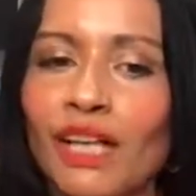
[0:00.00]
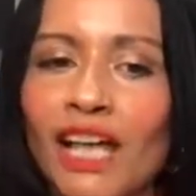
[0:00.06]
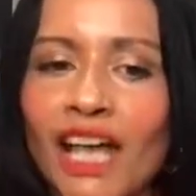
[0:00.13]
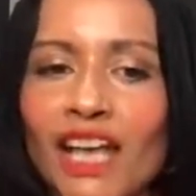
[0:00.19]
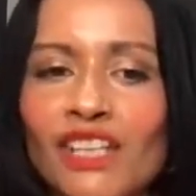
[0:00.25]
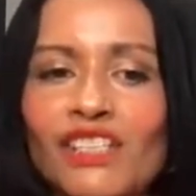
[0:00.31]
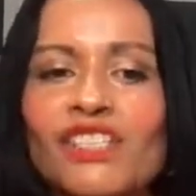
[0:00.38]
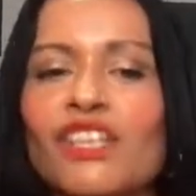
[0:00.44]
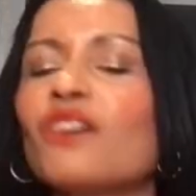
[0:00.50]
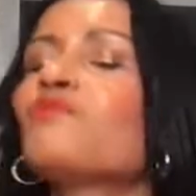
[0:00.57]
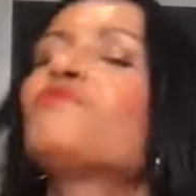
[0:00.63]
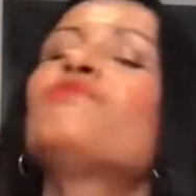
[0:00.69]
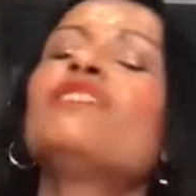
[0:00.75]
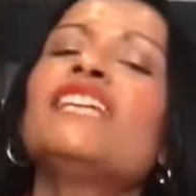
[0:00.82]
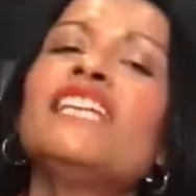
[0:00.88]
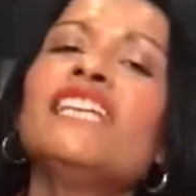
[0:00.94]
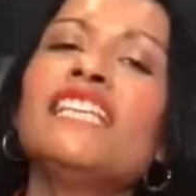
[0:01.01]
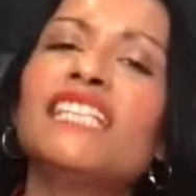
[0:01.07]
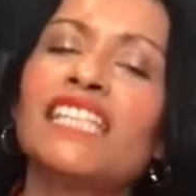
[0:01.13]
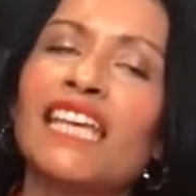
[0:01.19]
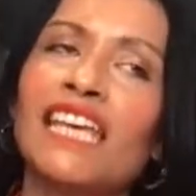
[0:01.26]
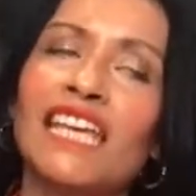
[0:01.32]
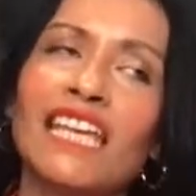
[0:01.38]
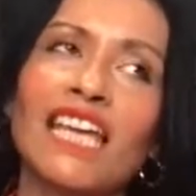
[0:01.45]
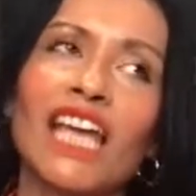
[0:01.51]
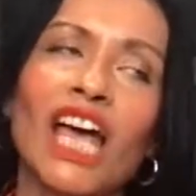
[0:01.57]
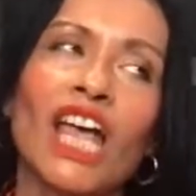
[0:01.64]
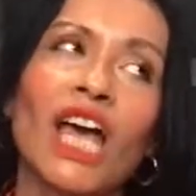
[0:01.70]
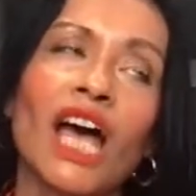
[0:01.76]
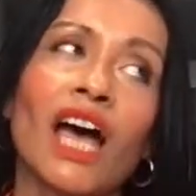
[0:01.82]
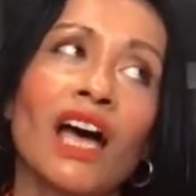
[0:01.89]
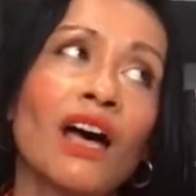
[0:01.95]
So reading
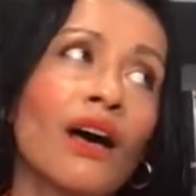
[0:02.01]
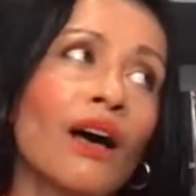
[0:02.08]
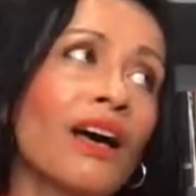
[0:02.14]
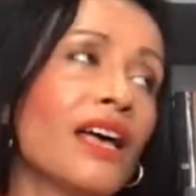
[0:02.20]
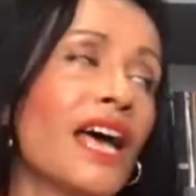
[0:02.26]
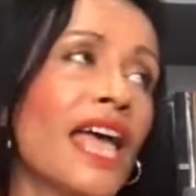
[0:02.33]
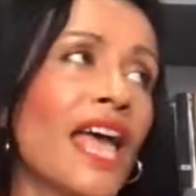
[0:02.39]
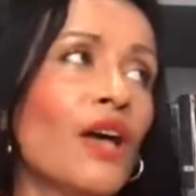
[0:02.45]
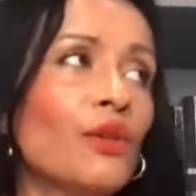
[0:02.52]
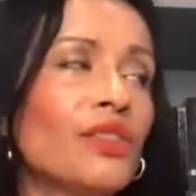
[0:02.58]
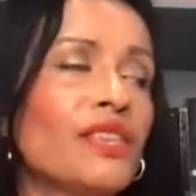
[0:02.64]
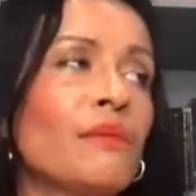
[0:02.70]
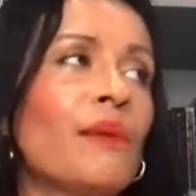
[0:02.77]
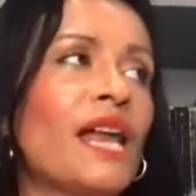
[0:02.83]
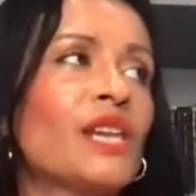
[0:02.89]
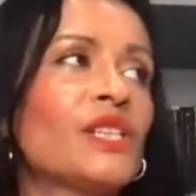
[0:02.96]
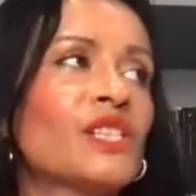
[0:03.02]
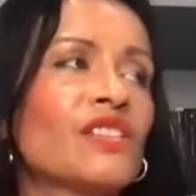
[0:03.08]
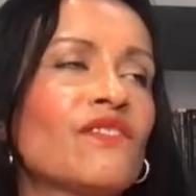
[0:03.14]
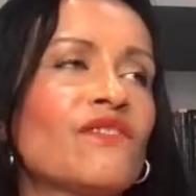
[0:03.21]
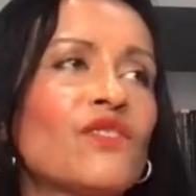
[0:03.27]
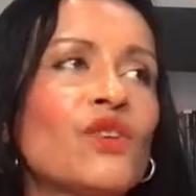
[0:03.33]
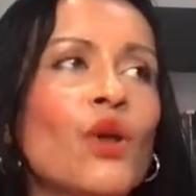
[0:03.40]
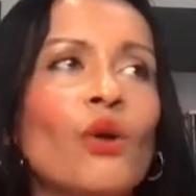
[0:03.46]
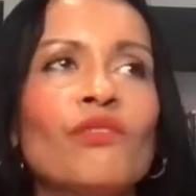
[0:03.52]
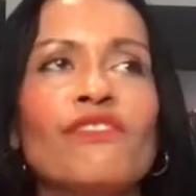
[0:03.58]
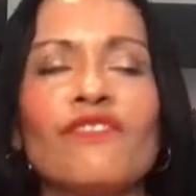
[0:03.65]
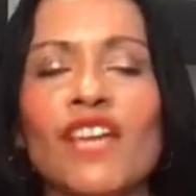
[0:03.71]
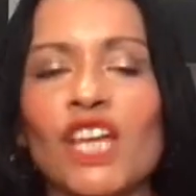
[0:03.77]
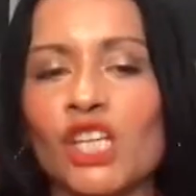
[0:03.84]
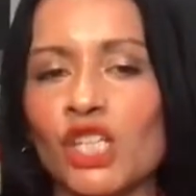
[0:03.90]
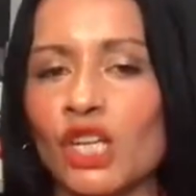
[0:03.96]
a healthy balance of
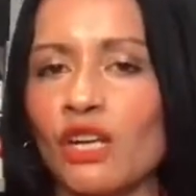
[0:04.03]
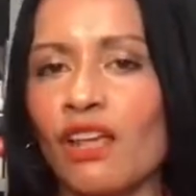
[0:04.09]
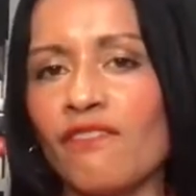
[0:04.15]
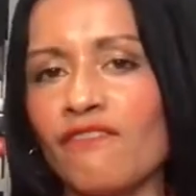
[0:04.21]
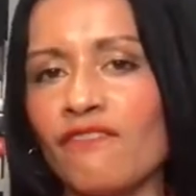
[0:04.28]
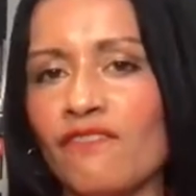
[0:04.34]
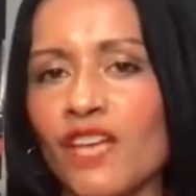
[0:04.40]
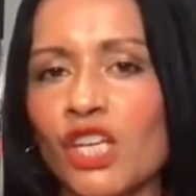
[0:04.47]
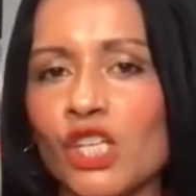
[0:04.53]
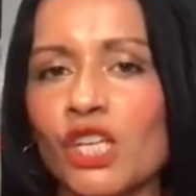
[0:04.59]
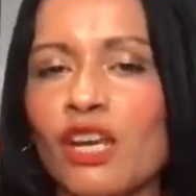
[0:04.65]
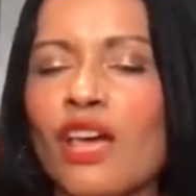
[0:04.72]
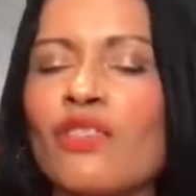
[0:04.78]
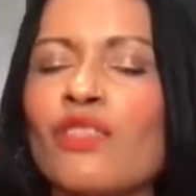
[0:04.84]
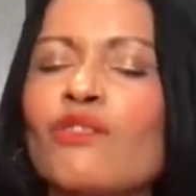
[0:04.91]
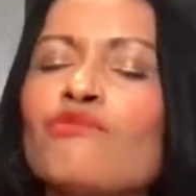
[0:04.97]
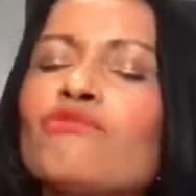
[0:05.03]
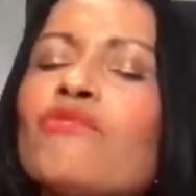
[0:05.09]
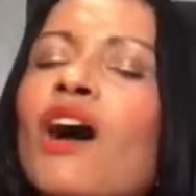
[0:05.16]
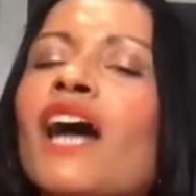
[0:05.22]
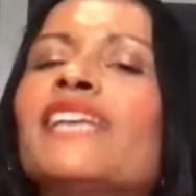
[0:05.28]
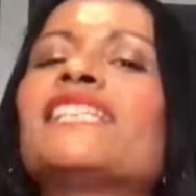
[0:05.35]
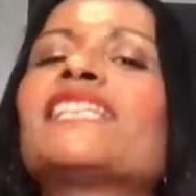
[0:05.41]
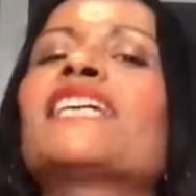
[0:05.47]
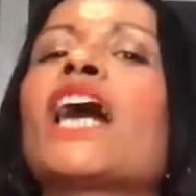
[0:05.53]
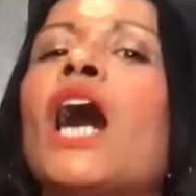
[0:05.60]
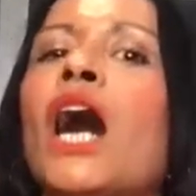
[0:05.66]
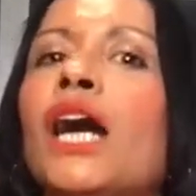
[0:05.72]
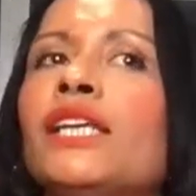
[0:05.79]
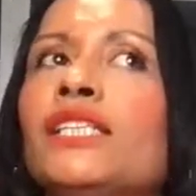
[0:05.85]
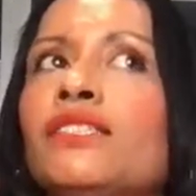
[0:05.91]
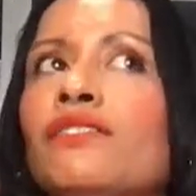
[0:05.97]
non-fiction and fiction, and the right
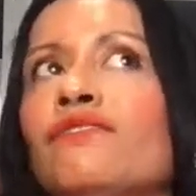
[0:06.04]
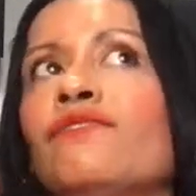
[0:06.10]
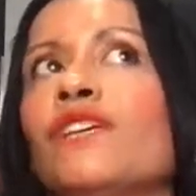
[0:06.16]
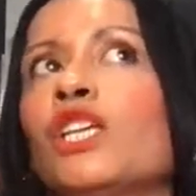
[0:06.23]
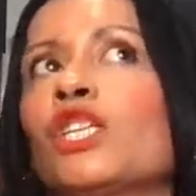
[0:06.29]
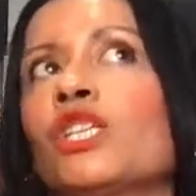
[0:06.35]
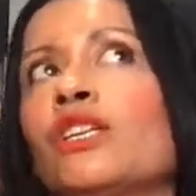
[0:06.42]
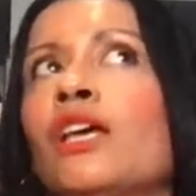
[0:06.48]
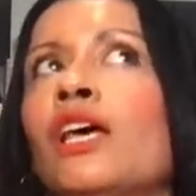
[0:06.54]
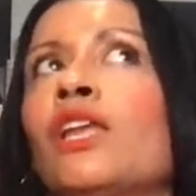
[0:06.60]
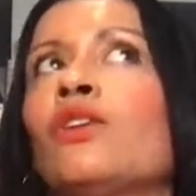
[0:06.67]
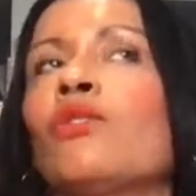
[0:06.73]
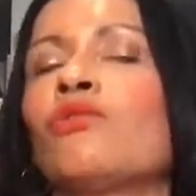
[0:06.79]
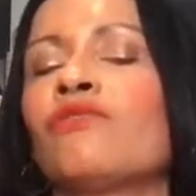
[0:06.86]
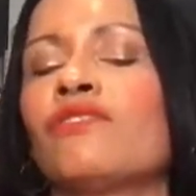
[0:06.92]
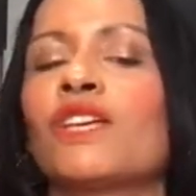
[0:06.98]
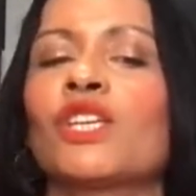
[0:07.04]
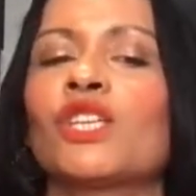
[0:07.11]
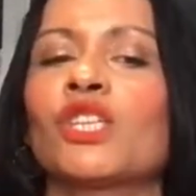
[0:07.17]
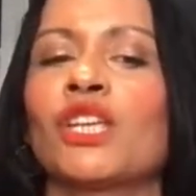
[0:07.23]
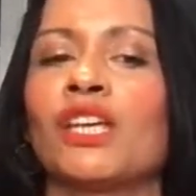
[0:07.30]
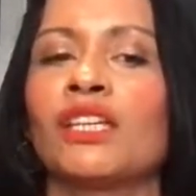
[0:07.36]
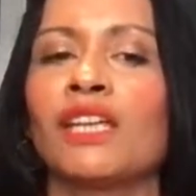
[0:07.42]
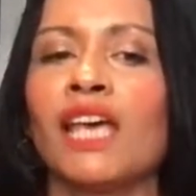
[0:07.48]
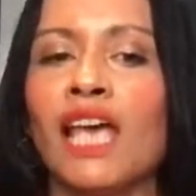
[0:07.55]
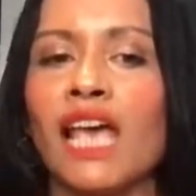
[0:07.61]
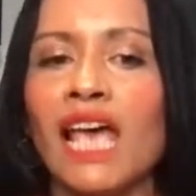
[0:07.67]
kind of fiction and non-fiction,